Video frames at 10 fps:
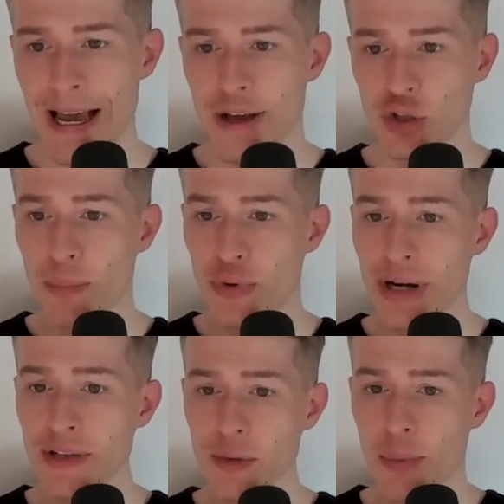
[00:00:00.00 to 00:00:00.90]
So
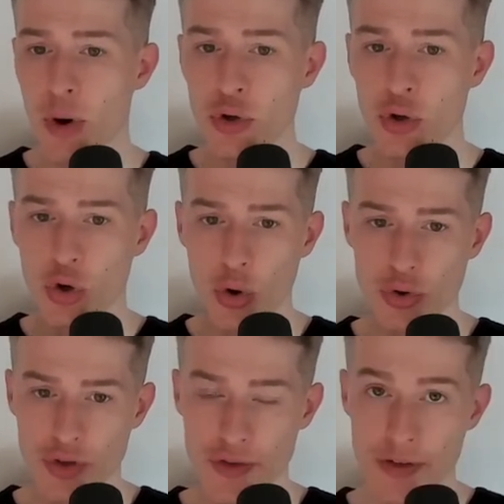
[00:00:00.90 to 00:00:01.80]
impress upon your
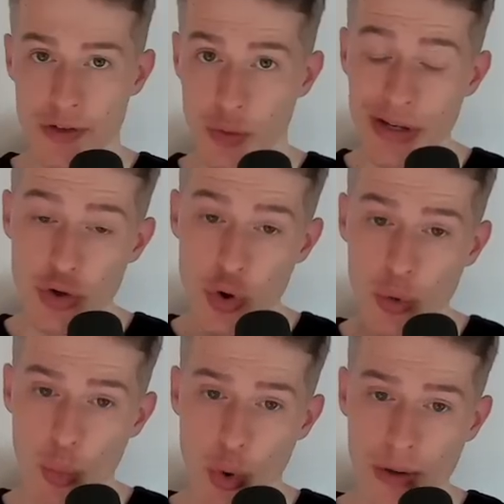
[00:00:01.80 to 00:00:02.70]
consciousness, your
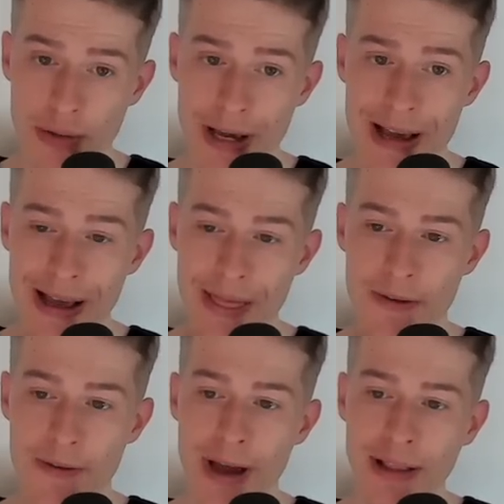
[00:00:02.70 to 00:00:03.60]
internal world, the
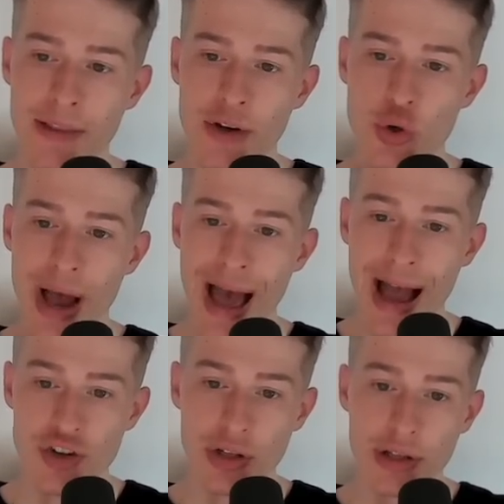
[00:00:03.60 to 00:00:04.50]
fact that you
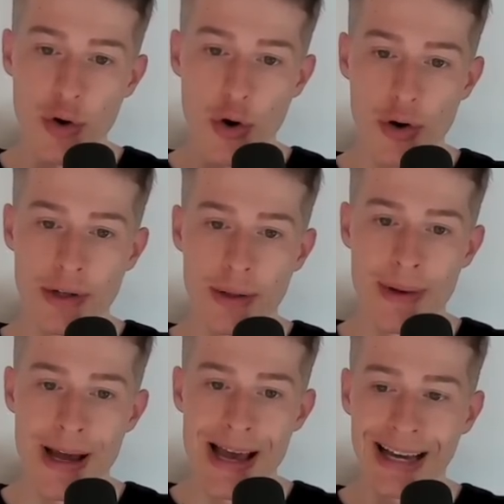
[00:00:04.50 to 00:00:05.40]
actually heard
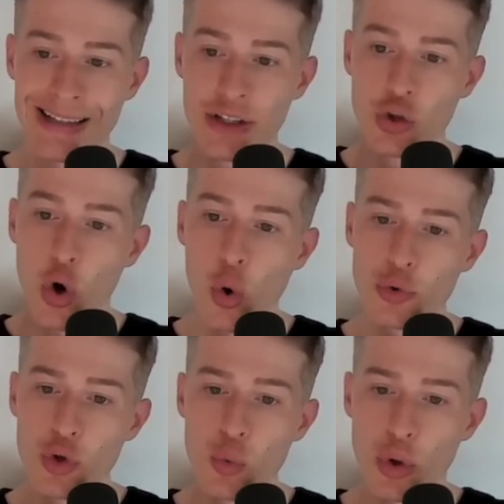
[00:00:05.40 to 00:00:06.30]
him and that he
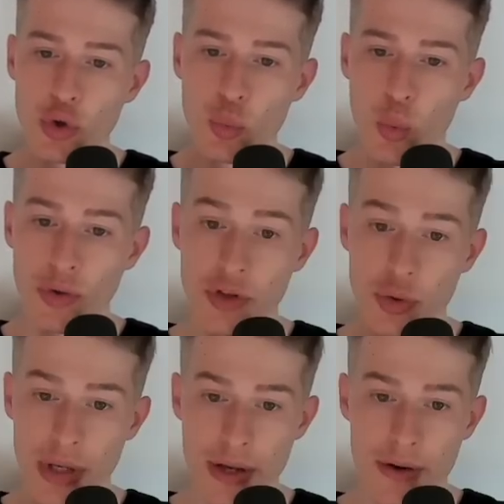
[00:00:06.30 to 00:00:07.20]
told you what you wanted
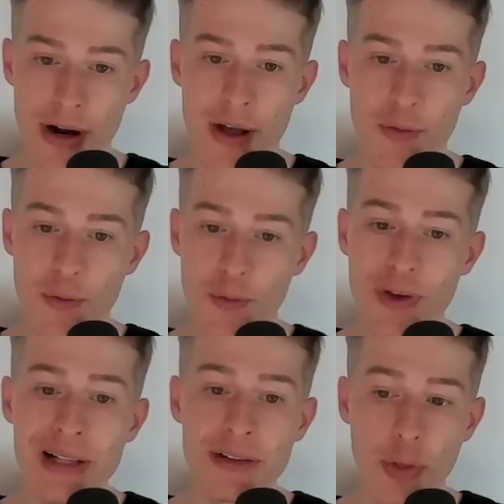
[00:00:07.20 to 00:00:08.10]
to hear.
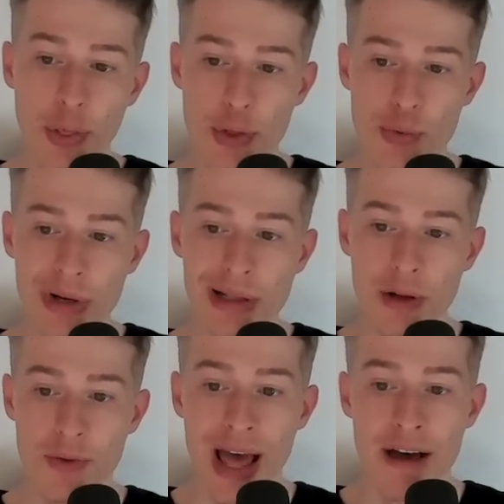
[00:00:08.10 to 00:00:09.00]
Feel the thrill
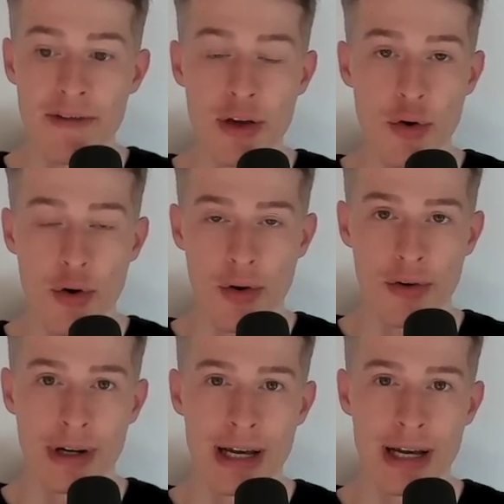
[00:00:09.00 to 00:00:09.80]
of having heard.